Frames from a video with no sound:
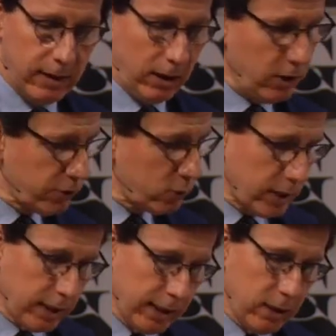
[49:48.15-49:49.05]
Also
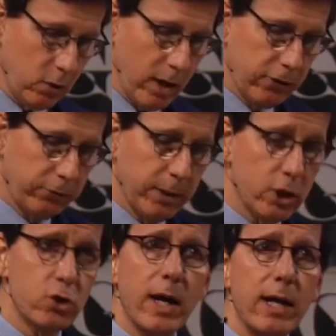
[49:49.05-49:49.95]
to Khalil, while
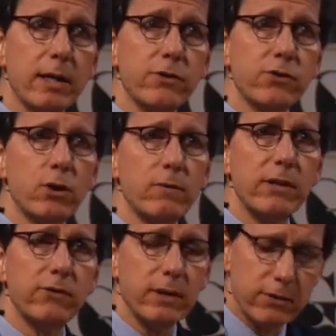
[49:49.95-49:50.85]
spirituality served
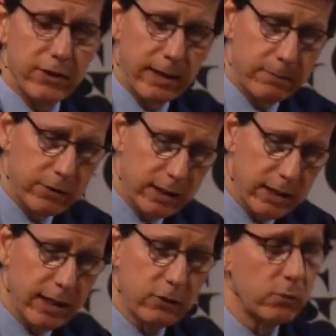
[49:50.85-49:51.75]
as an attempt to
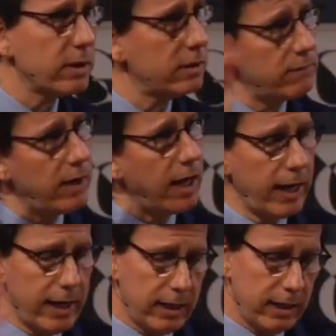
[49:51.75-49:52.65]
connect with the
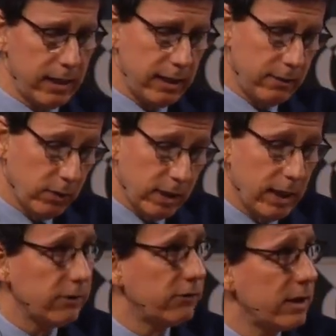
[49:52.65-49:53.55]
divine, he
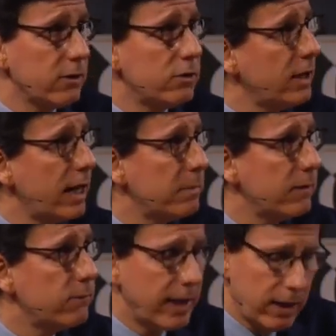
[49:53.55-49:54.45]
realized that it could not
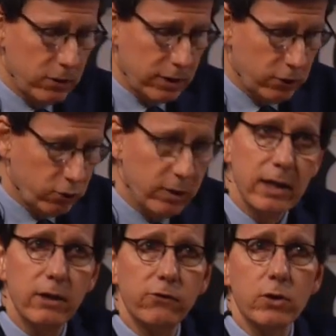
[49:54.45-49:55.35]
be found in
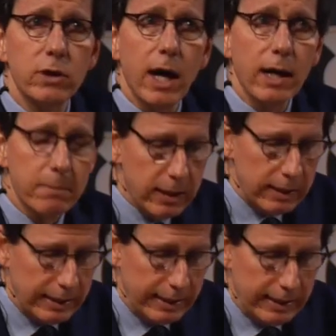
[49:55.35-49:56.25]
creeds or
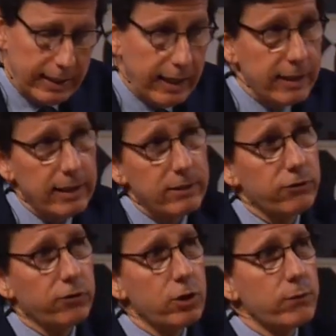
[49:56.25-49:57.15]
dogma, and that to
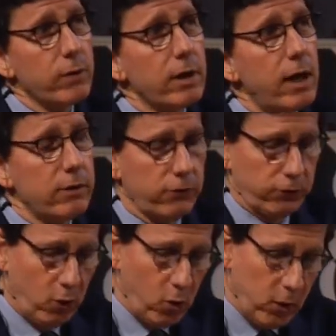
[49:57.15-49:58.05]
search for God
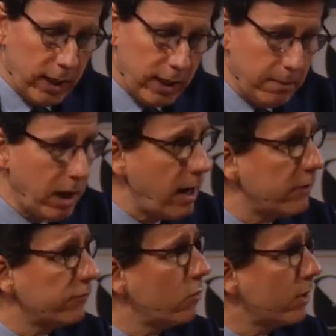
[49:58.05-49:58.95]
solely in a
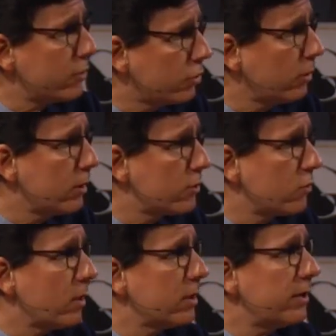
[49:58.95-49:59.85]
mosque or a church or a